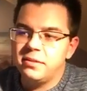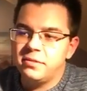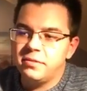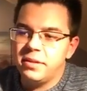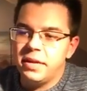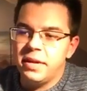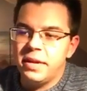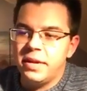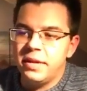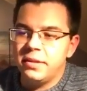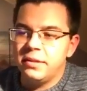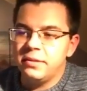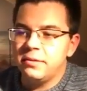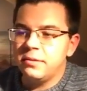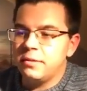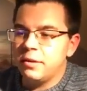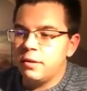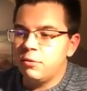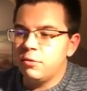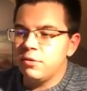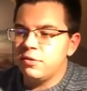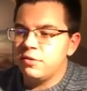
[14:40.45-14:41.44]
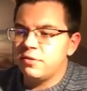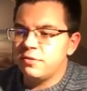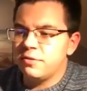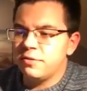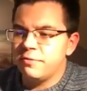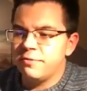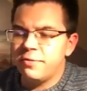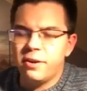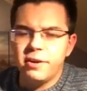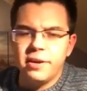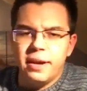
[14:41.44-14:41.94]
and I was
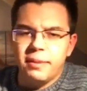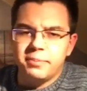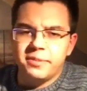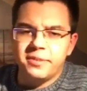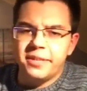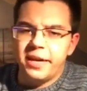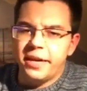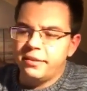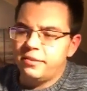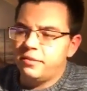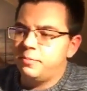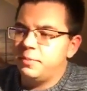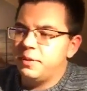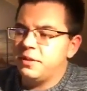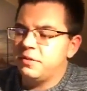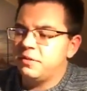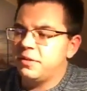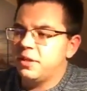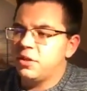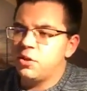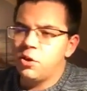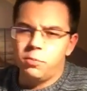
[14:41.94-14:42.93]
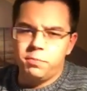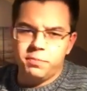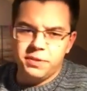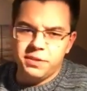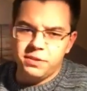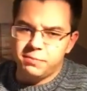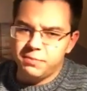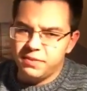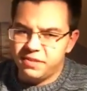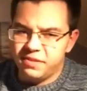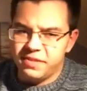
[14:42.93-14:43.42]
very upset because they copied
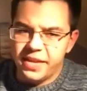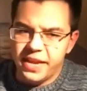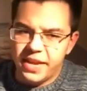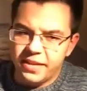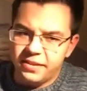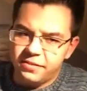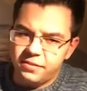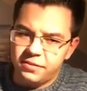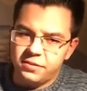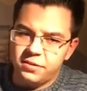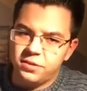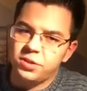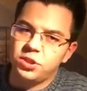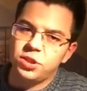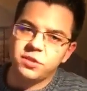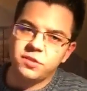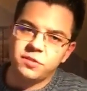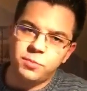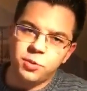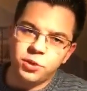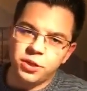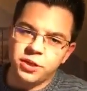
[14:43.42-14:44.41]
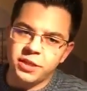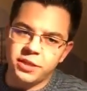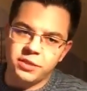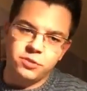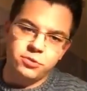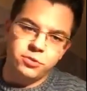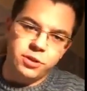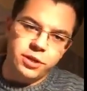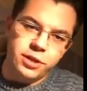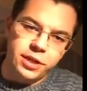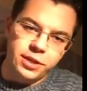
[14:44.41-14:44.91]
mistakes, just put it
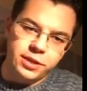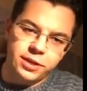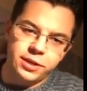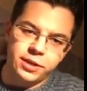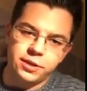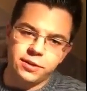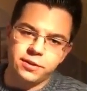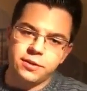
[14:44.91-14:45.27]
into another